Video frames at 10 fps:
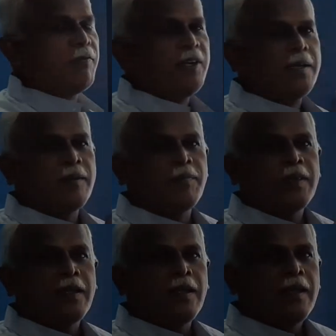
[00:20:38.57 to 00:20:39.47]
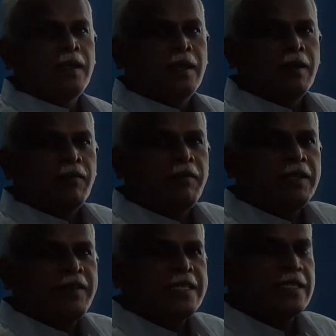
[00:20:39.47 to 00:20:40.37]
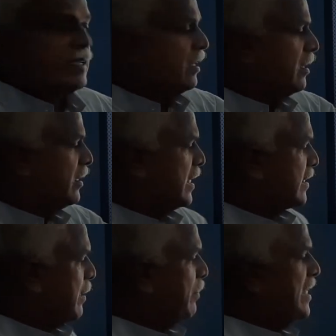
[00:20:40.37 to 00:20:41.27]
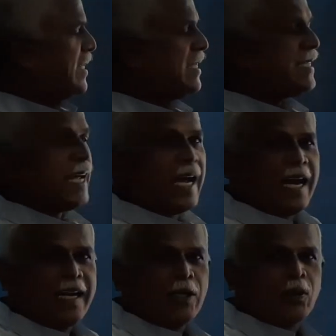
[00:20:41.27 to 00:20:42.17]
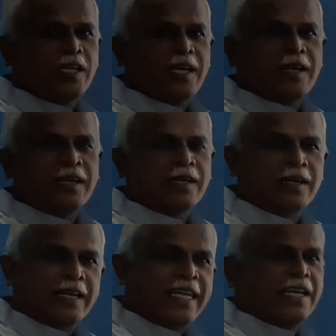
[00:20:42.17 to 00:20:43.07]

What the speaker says: it, with which the surplus is added to the, like